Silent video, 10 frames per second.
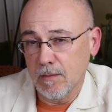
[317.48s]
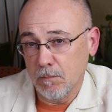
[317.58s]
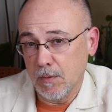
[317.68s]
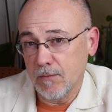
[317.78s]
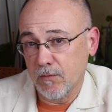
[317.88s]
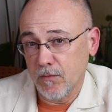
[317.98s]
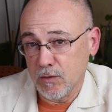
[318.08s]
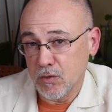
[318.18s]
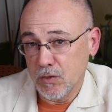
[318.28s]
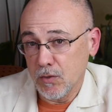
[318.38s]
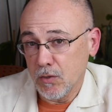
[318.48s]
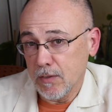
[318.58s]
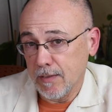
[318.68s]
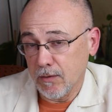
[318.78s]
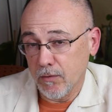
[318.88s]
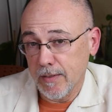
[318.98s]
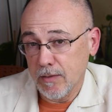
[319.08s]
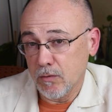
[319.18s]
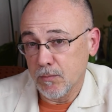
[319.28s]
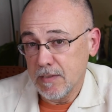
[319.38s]
believe he finished third in a
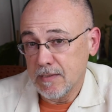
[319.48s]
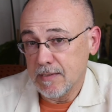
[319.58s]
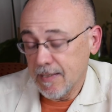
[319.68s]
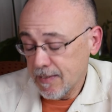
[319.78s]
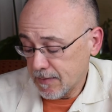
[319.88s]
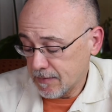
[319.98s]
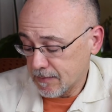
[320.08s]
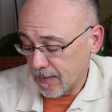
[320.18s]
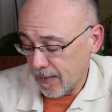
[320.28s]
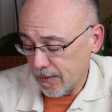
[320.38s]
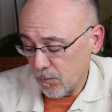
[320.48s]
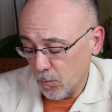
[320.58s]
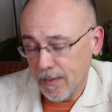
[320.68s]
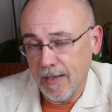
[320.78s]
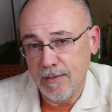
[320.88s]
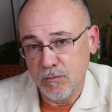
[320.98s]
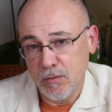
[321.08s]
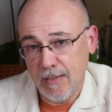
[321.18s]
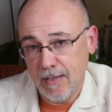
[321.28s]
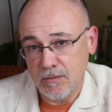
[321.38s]
grade 3 stakes. He won a
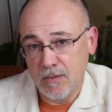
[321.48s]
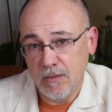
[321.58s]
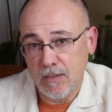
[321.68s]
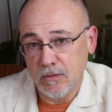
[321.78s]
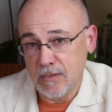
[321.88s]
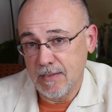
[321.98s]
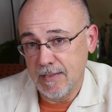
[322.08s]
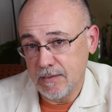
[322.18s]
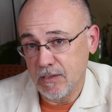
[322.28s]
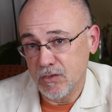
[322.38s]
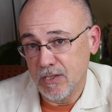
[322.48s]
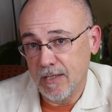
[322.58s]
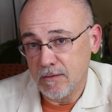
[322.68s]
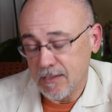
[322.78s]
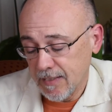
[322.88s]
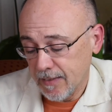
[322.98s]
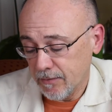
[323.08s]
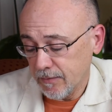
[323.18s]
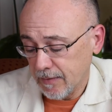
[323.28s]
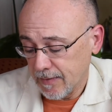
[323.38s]
$100,000 stakes at
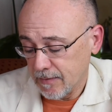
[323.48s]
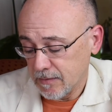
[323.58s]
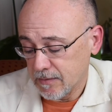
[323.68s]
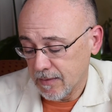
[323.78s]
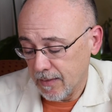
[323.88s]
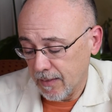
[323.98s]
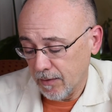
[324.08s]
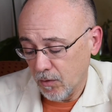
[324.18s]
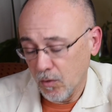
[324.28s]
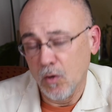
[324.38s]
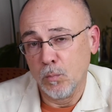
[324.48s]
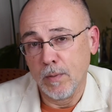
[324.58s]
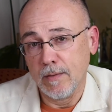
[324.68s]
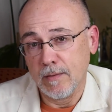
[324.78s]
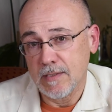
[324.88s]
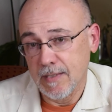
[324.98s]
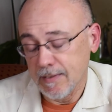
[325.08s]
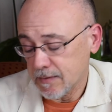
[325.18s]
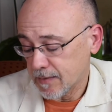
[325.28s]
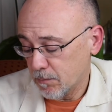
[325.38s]
Charlestown against open
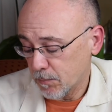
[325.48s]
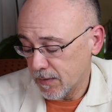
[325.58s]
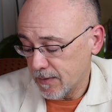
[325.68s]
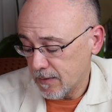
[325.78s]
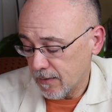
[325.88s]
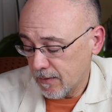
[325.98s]
stakes company.